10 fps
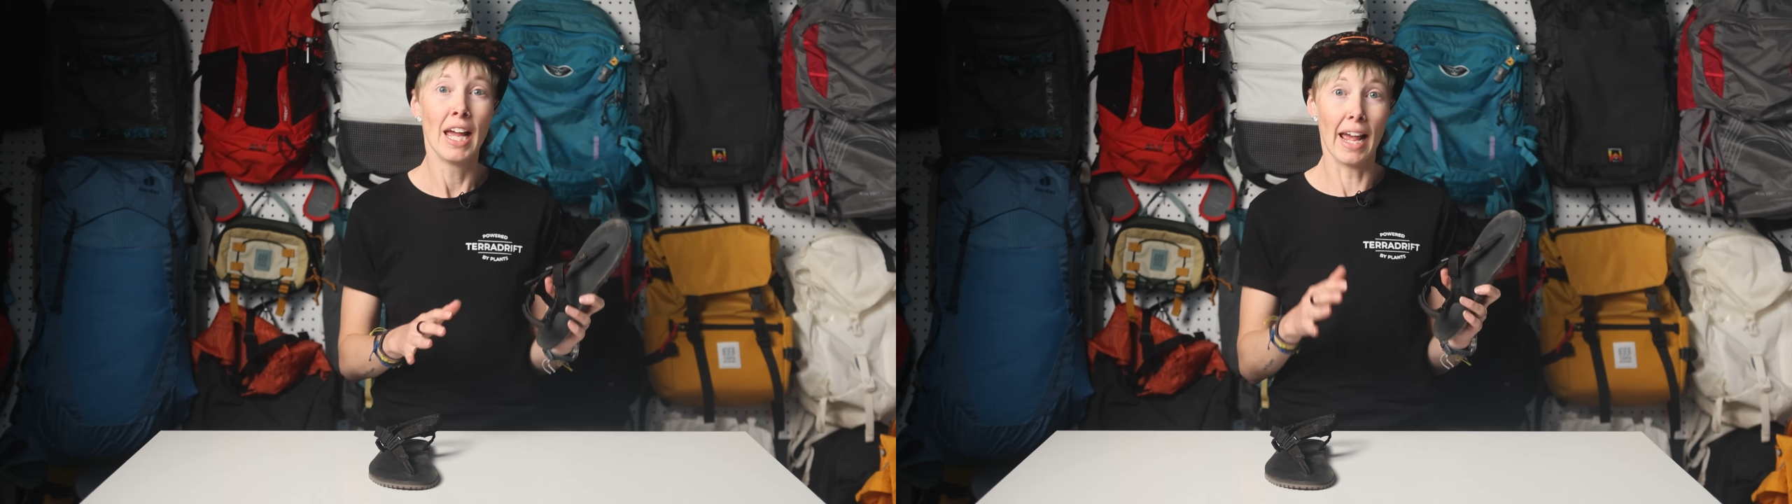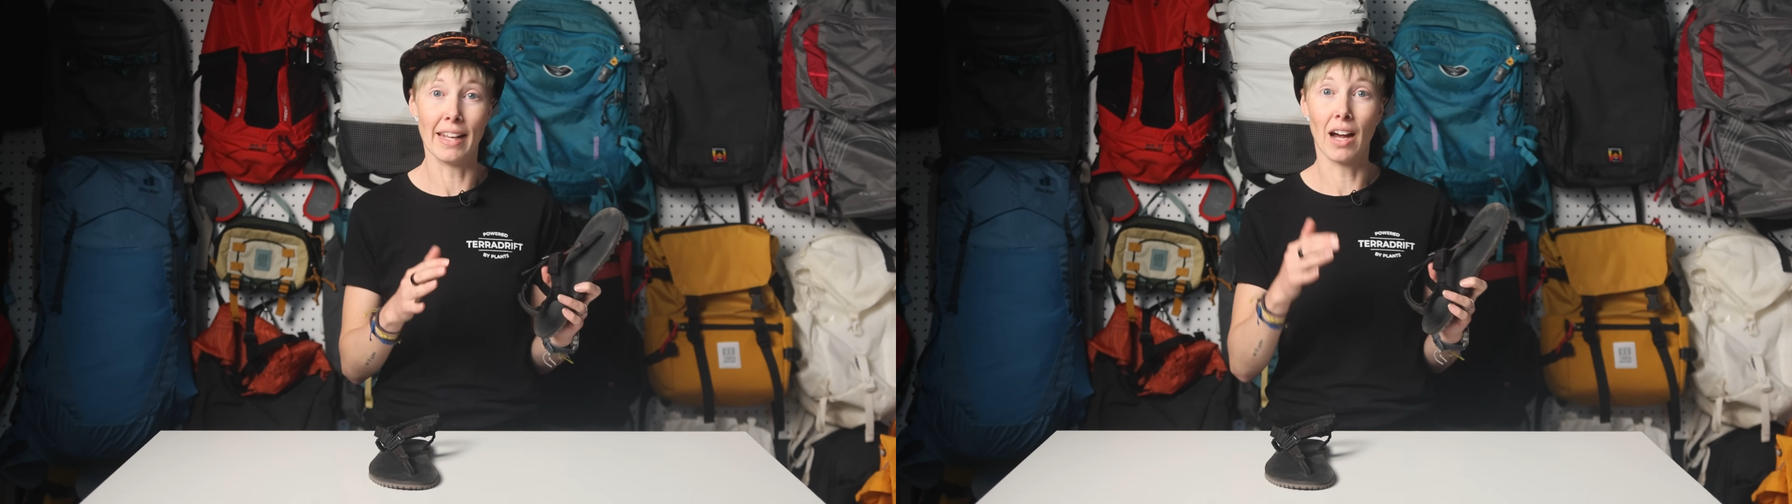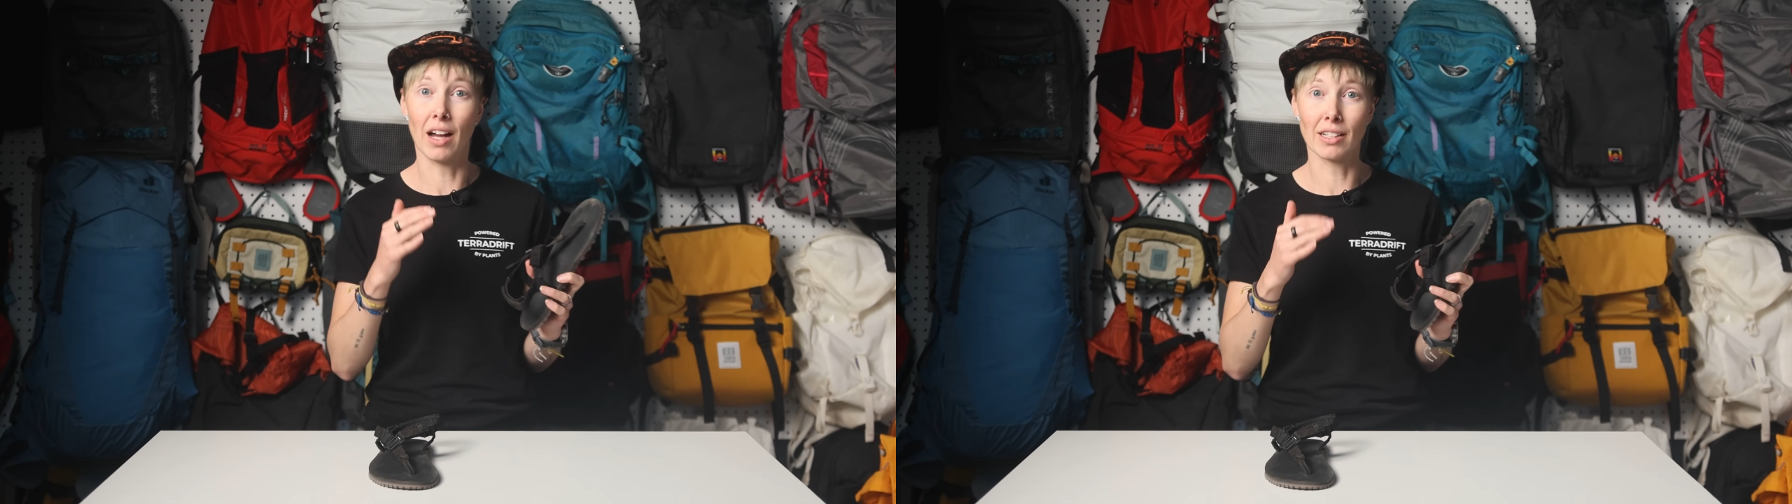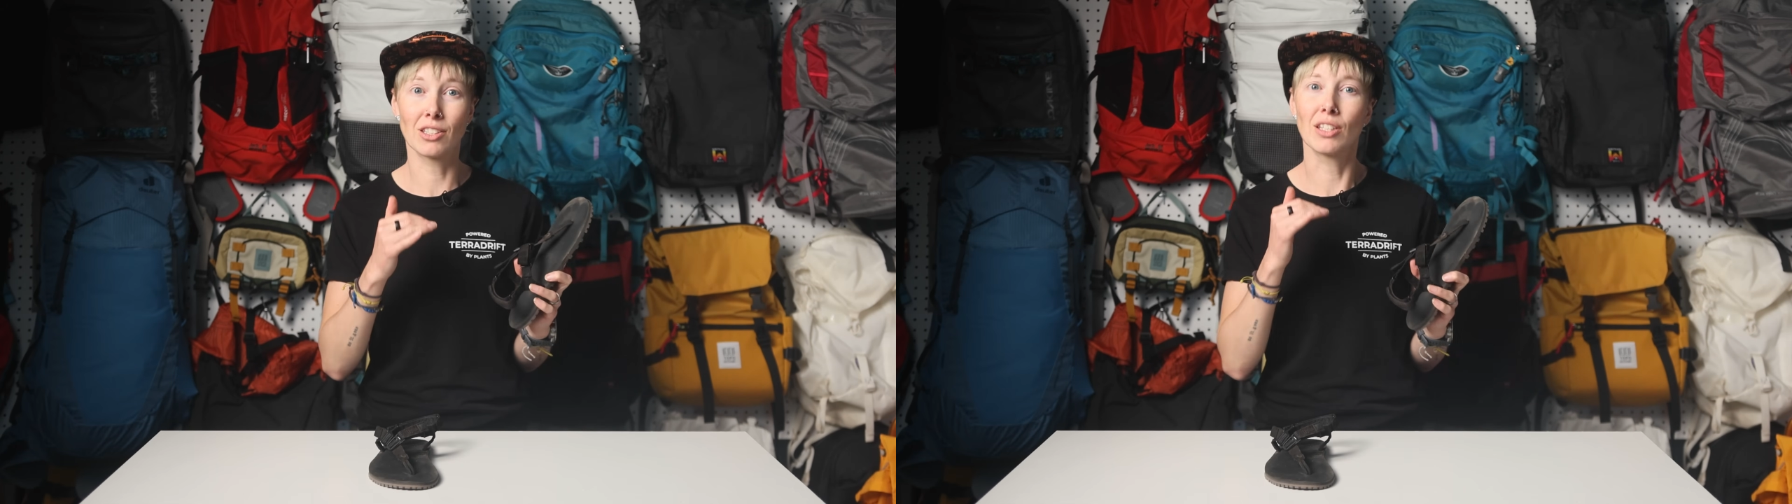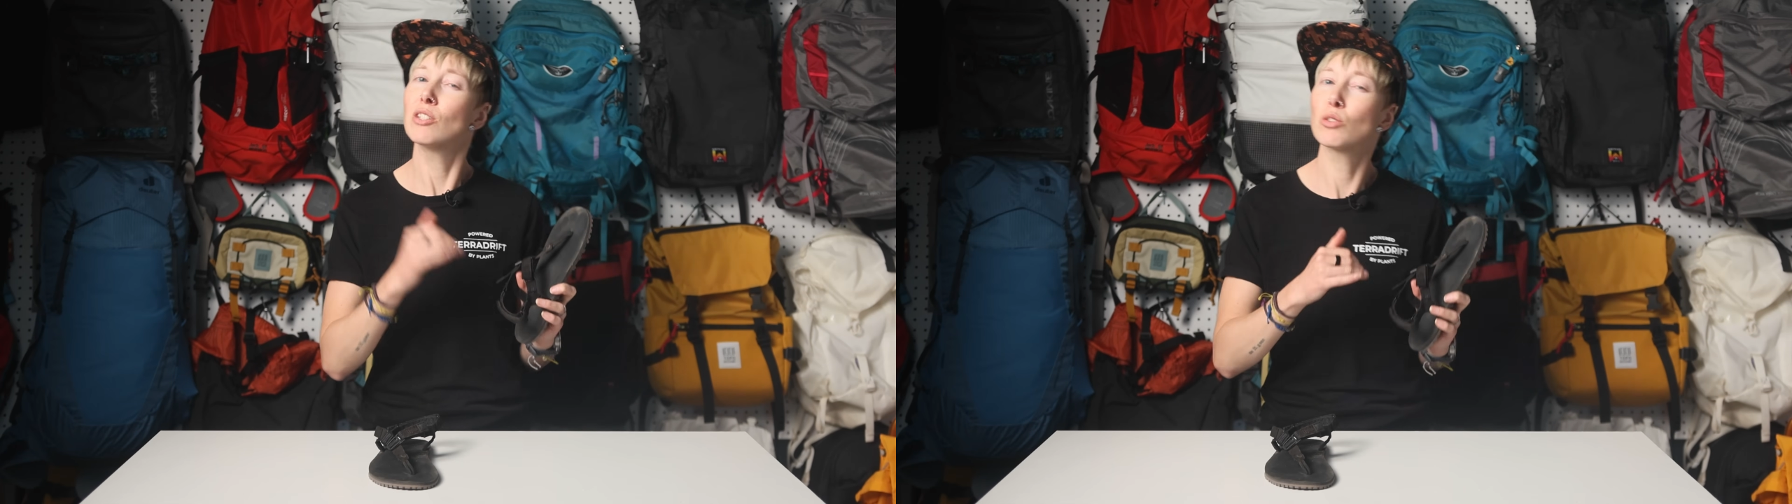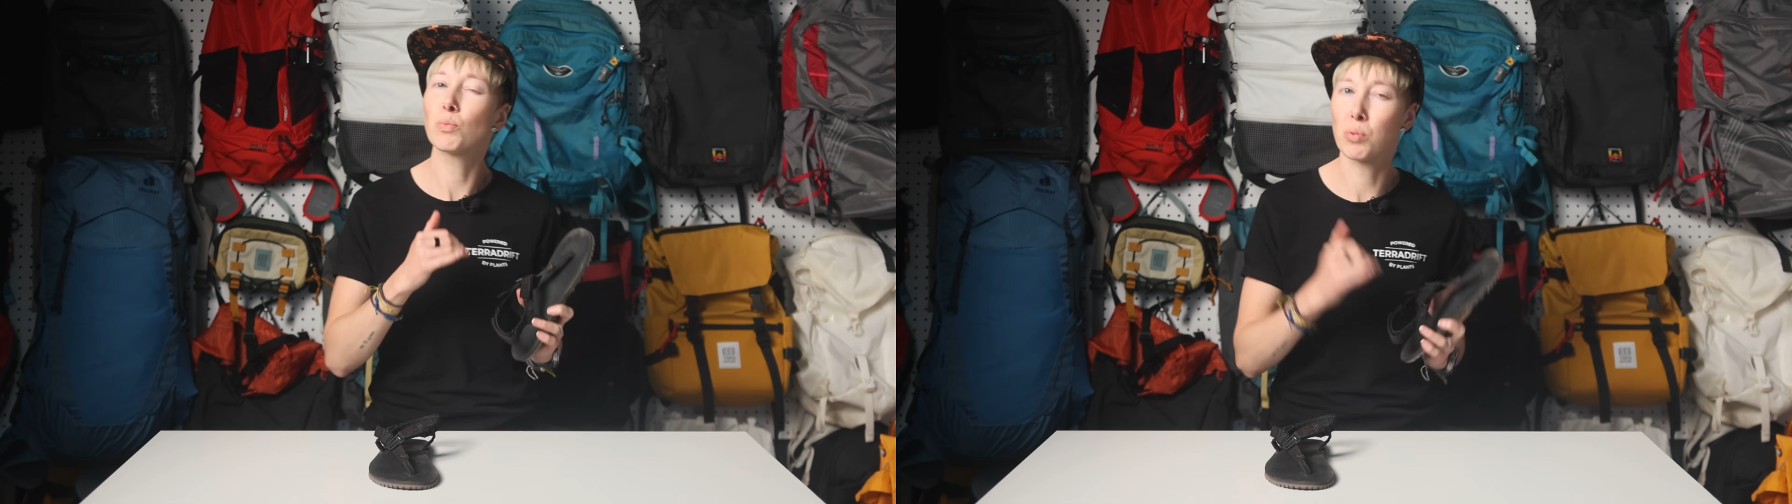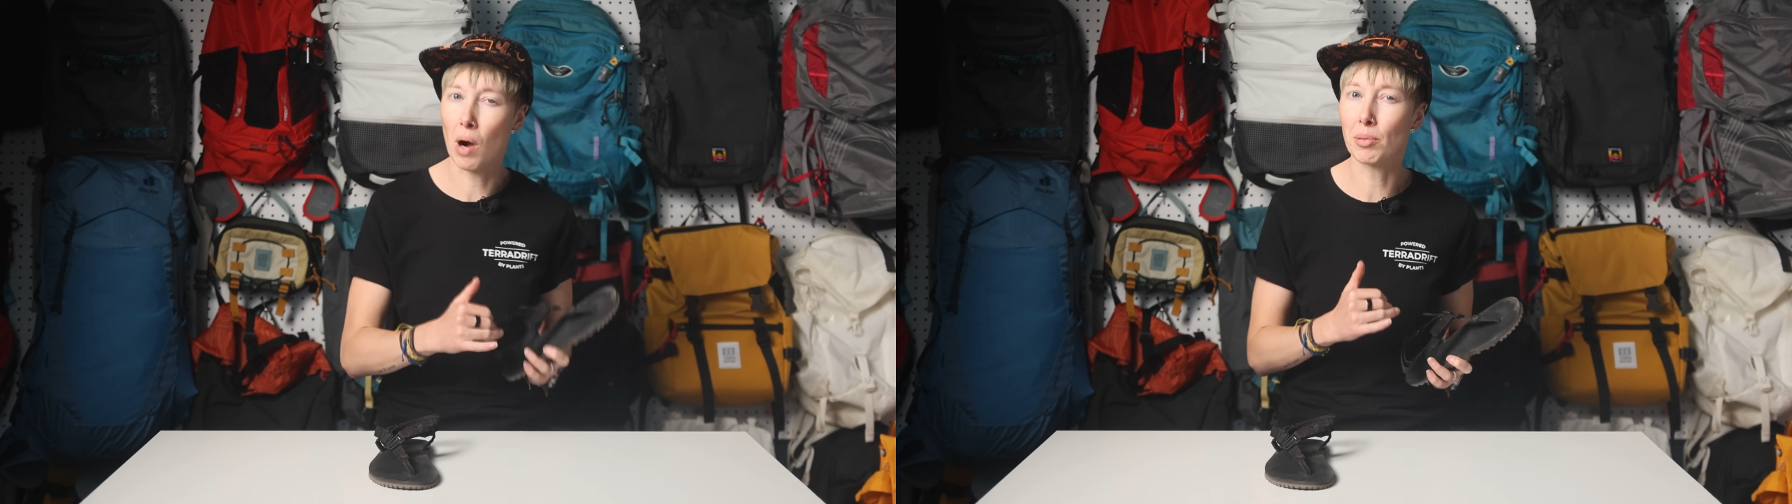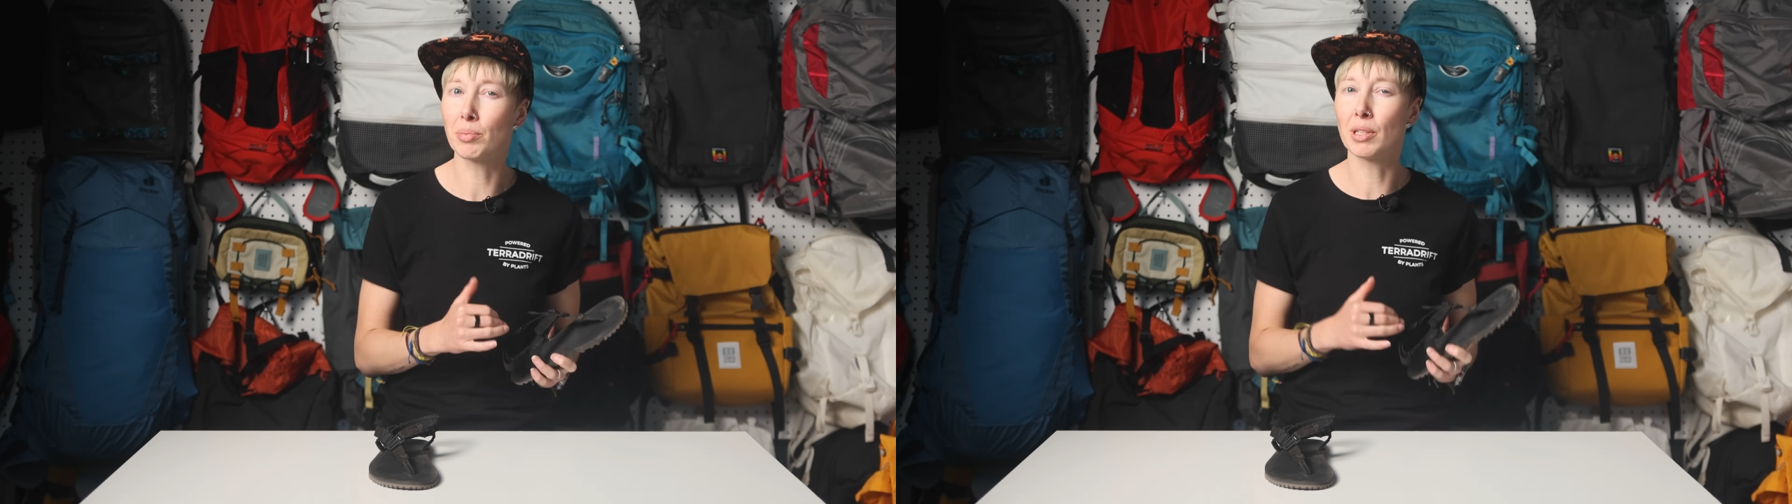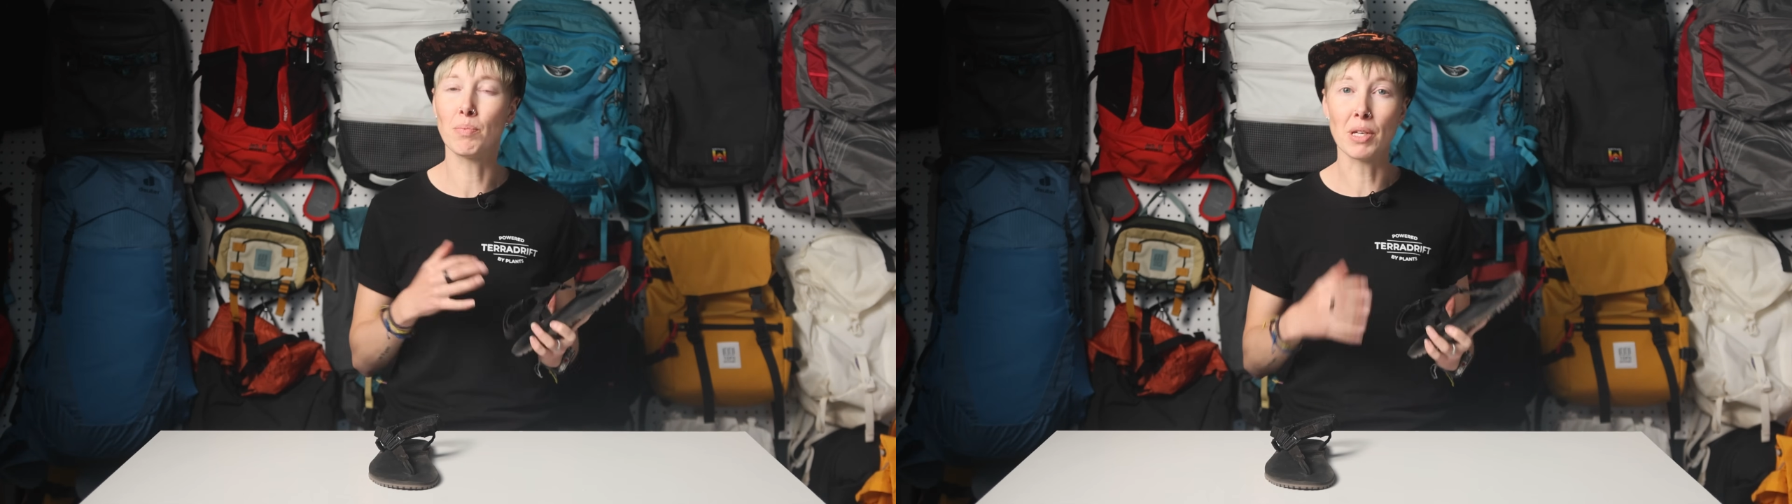And honestly, these will probably